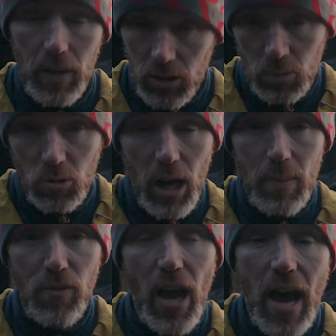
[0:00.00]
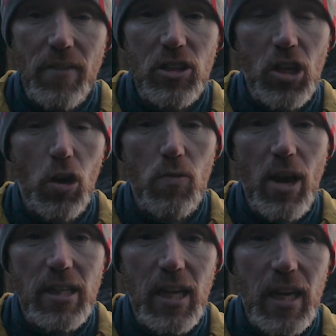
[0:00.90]
subscribe if you haven't done
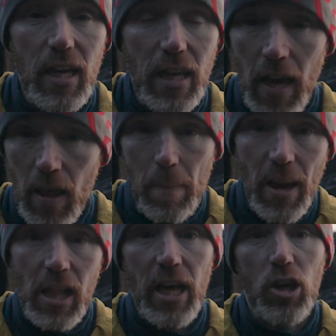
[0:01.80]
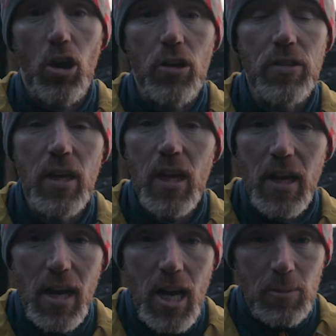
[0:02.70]
already, and hit that bell icon
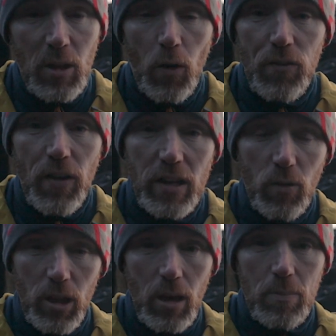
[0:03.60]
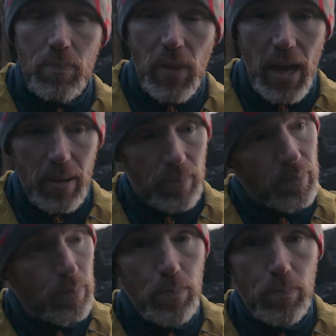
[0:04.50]
to be notified when
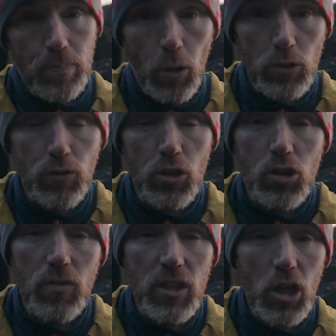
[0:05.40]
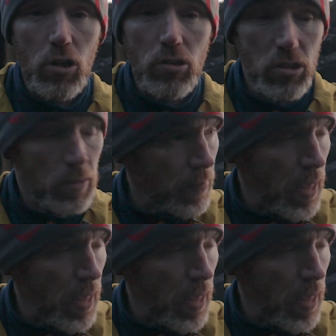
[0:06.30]
I post future videos.